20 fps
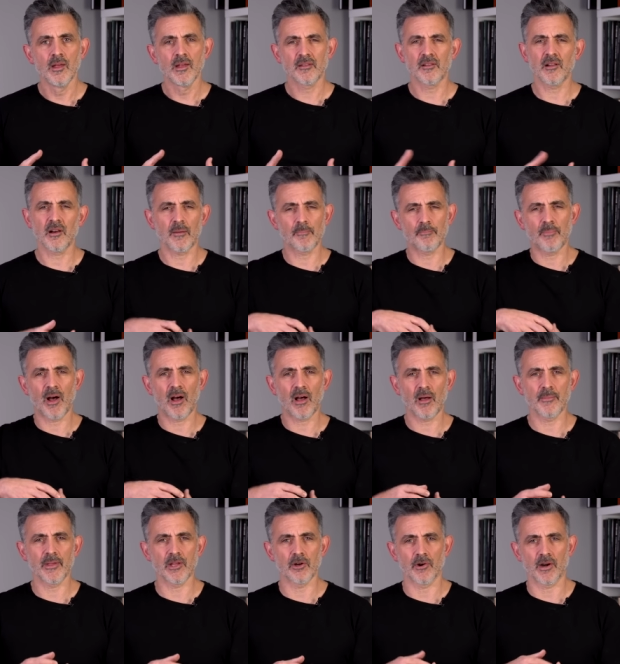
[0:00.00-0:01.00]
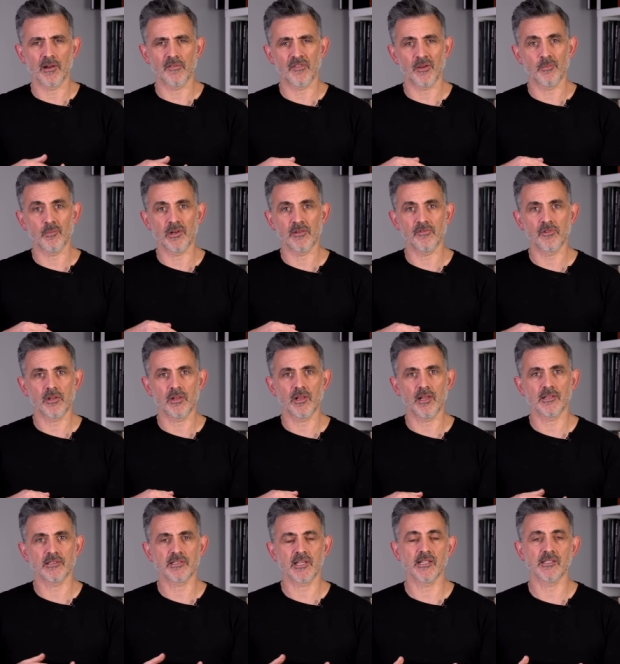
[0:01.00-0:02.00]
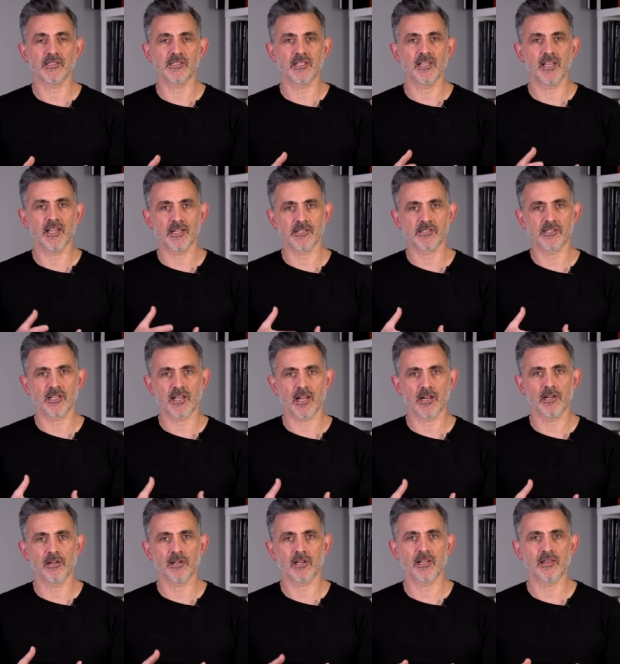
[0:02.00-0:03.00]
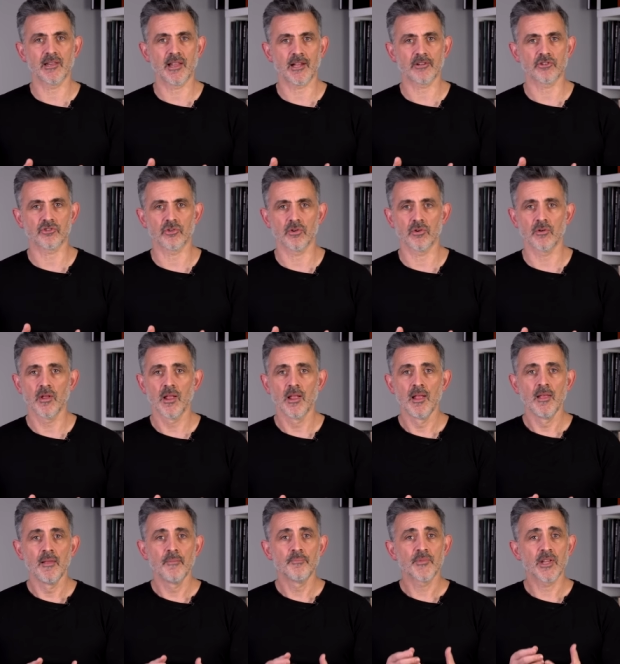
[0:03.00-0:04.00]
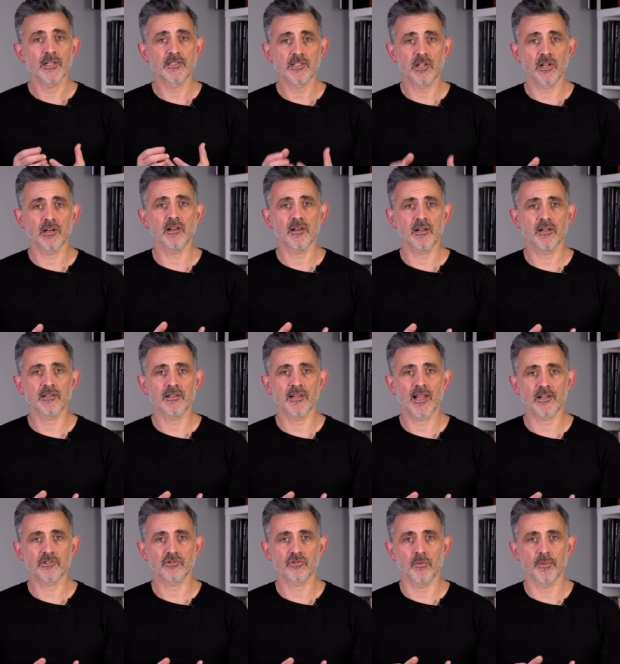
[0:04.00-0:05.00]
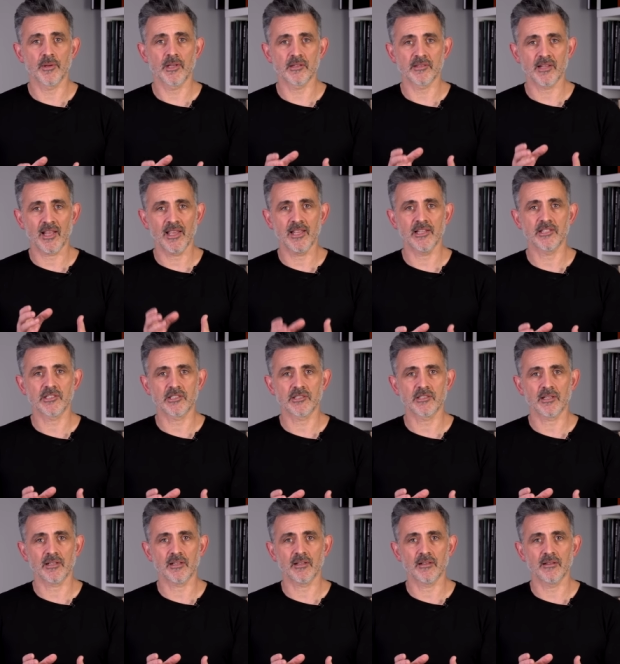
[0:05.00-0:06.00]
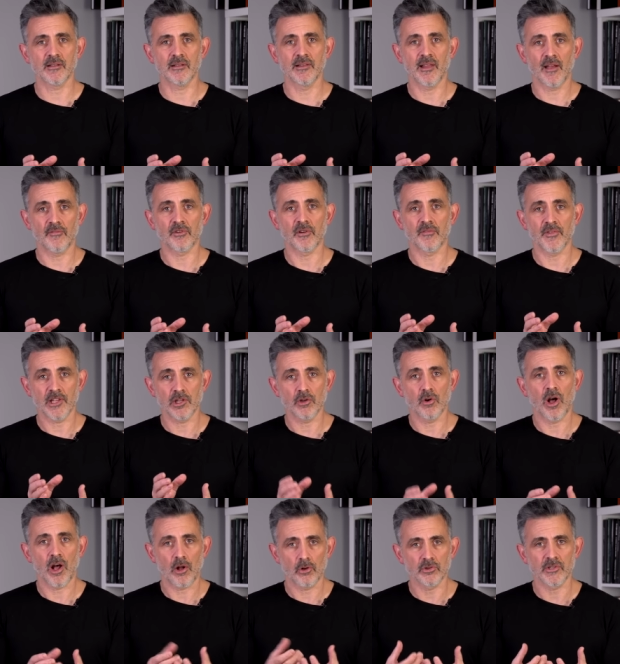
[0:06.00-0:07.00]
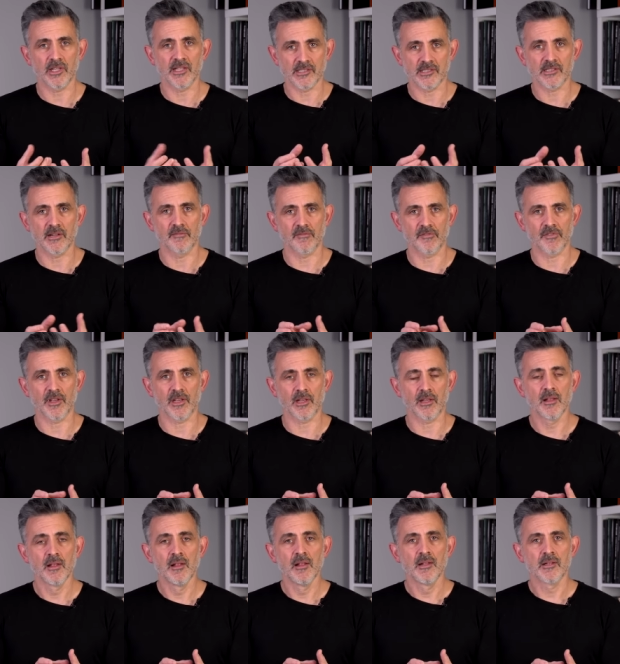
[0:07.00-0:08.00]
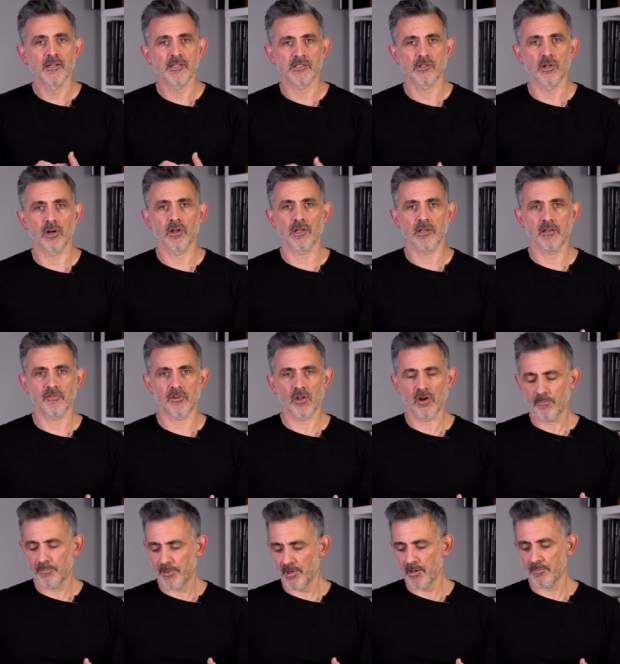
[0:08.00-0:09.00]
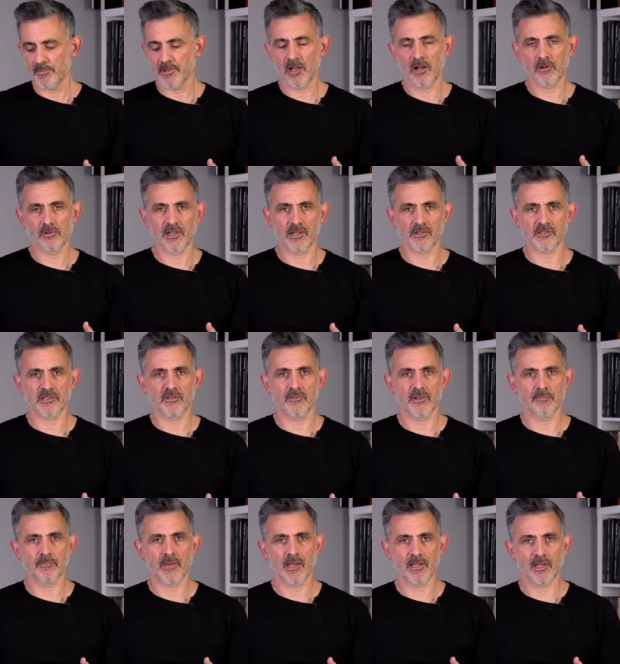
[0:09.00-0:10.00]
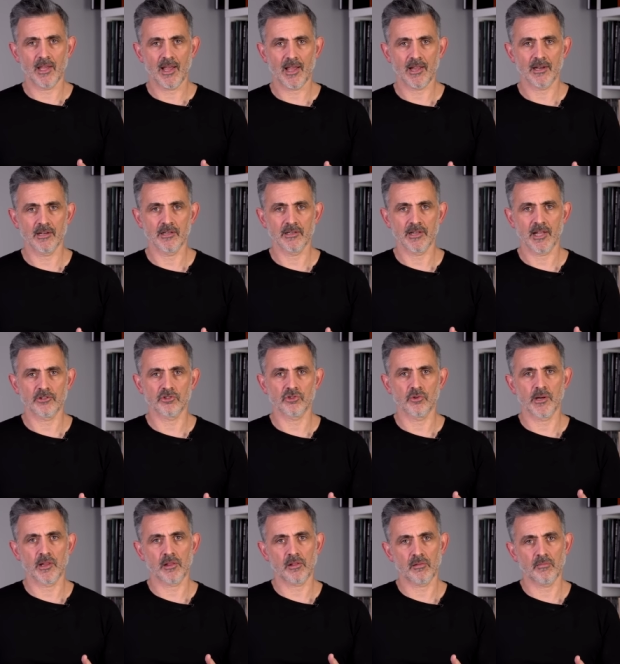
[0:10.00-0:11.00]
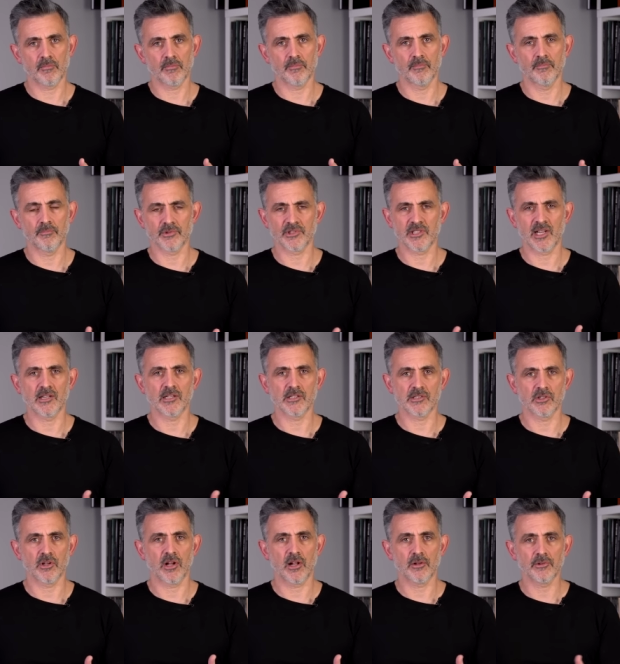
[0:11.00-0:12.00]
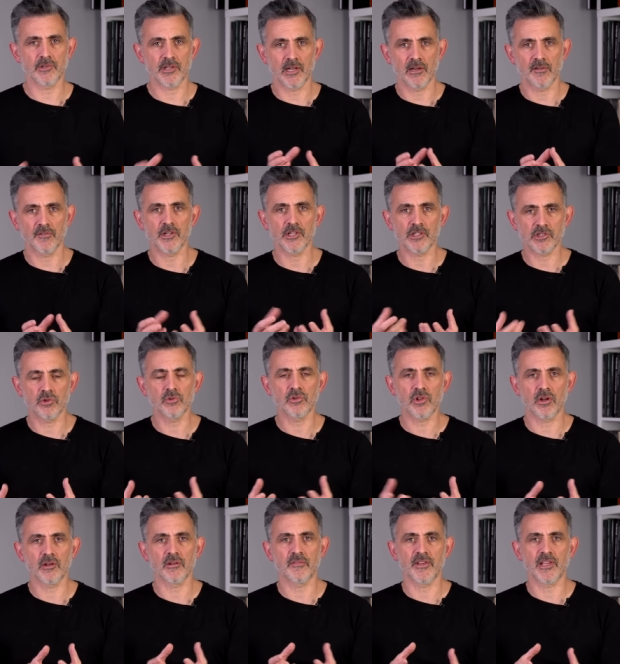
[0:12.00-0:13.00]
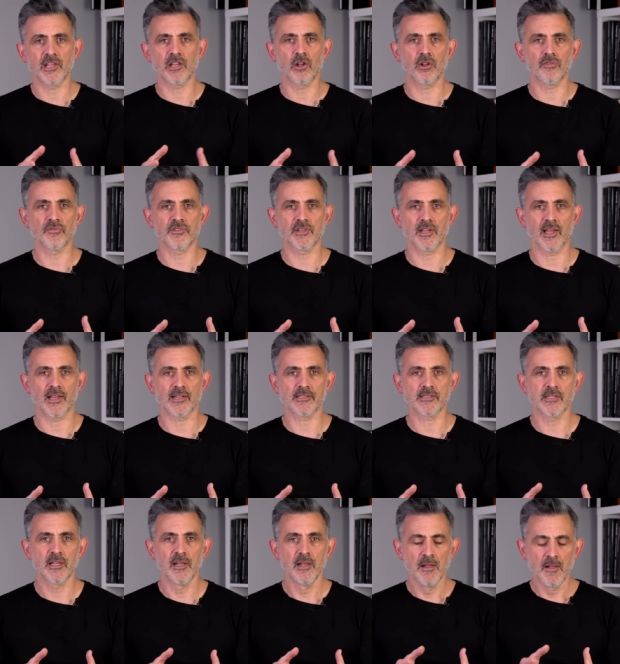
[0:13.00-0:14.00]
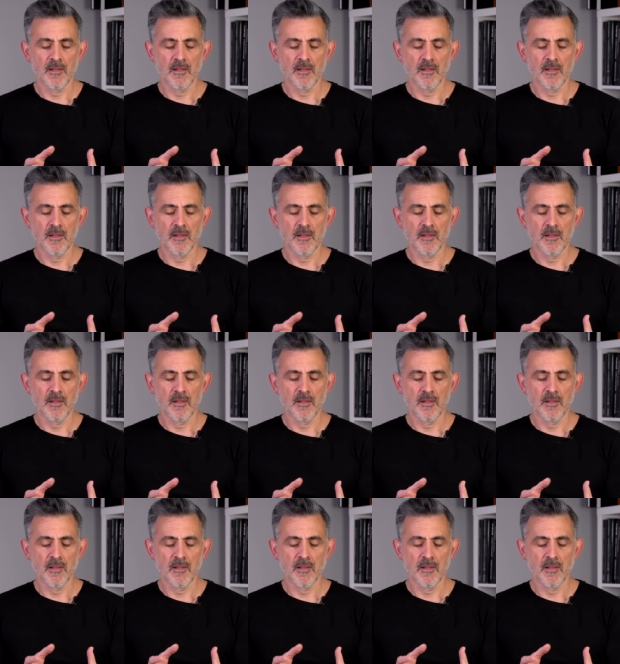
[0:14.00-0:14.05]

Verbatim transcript: it's not like palming or anything when it takes years to get it looking natural. It's going to look natural because at each level of it, you're holding something. It's not like you've got a palm and hold out something and make your hand look natural and pretend it's not holding anything. It's all kind of in context.